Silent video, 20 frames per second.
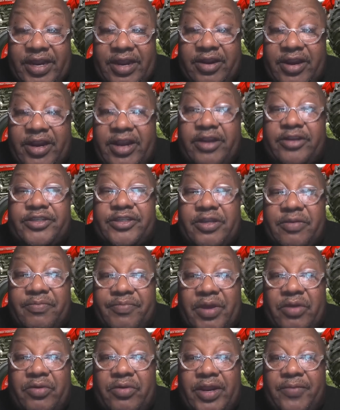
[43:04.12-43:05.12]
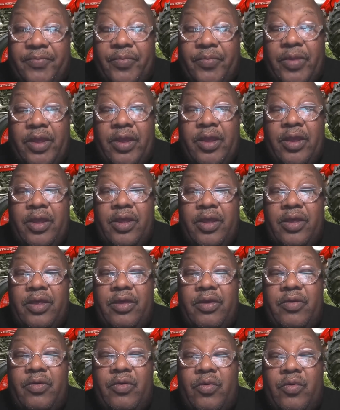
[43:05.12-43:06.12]
Here's the beauty.
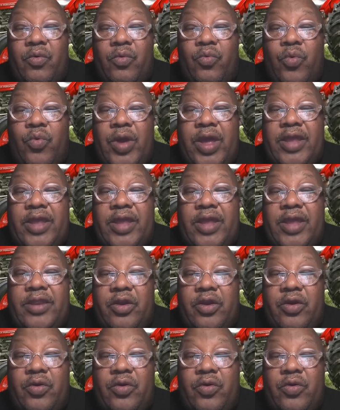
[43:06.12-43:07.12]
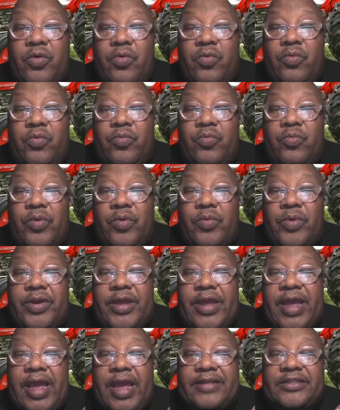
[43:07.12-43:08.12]
When you
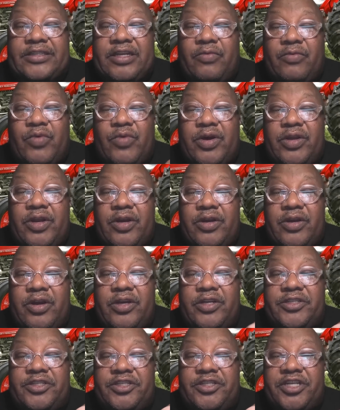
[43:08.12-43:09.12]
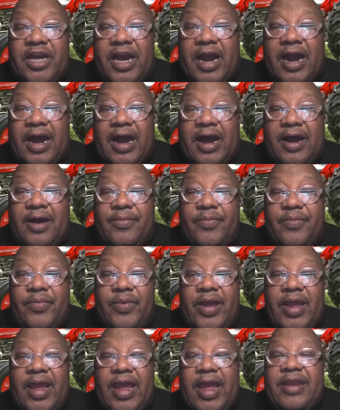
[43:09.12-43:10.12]
get someone a good job
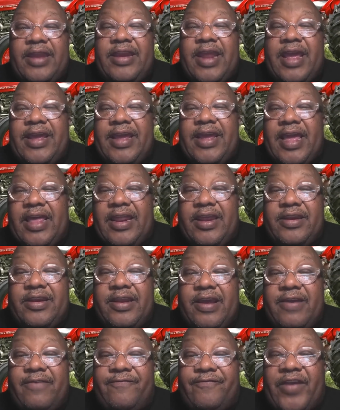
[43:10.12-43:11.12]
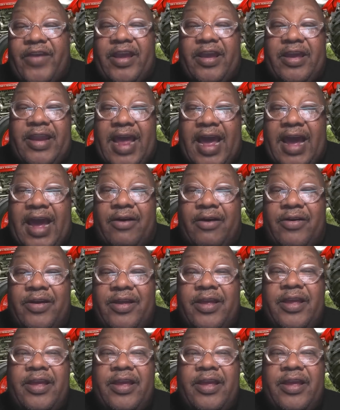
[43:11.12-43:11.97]
and they get in there and figure it out,